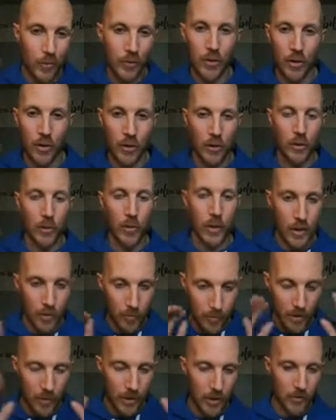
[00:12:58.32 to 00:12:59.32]
along the way,
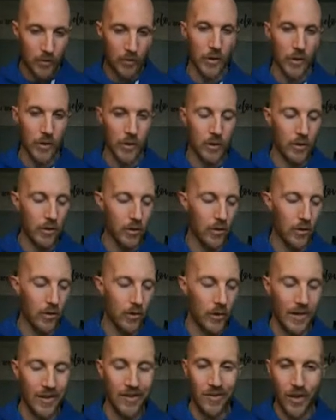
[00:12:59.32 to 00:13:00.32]
but is just as
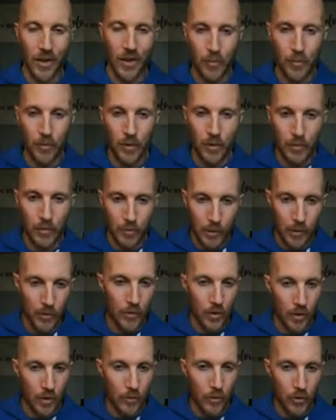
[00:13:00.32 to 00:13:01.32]
an example, part of the
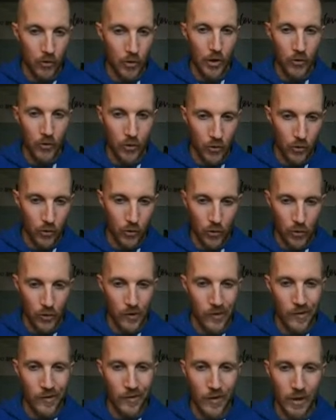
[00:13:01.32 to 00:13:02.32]
demonstration, so you
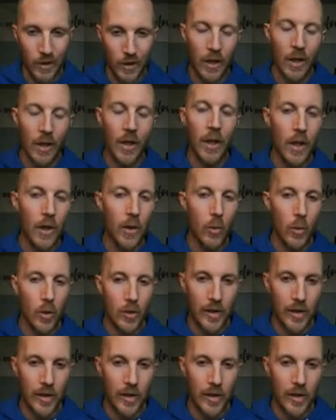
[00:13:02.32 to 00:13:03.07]
can see what's